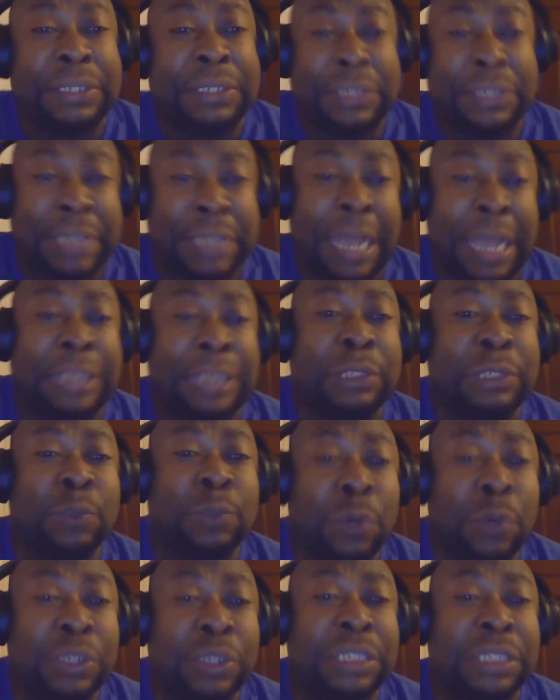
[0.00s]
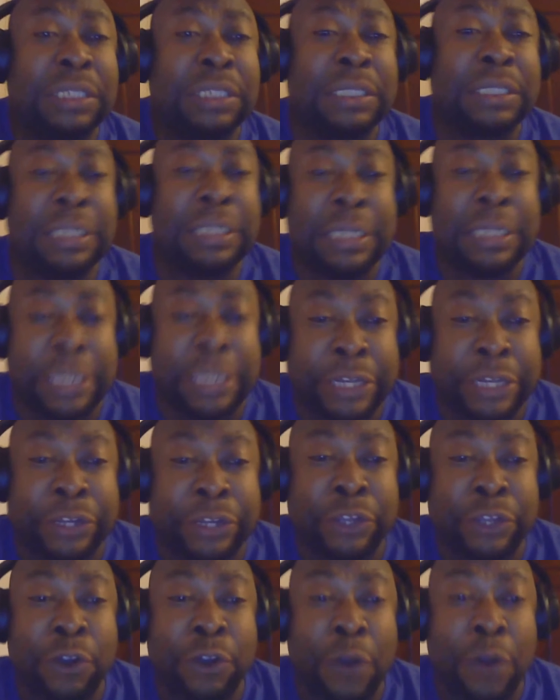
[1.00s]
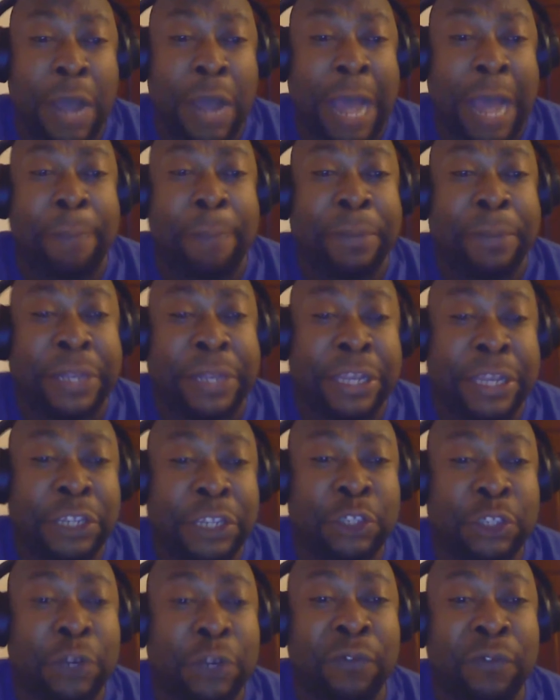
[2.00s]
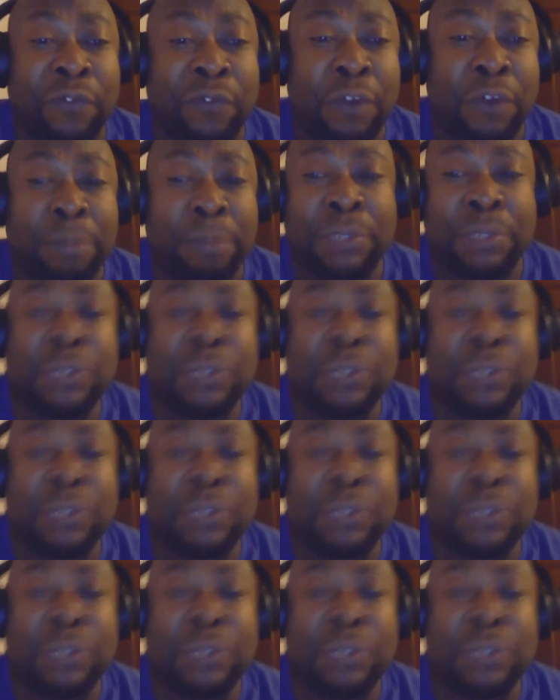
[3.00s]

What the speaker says: that was in your application form.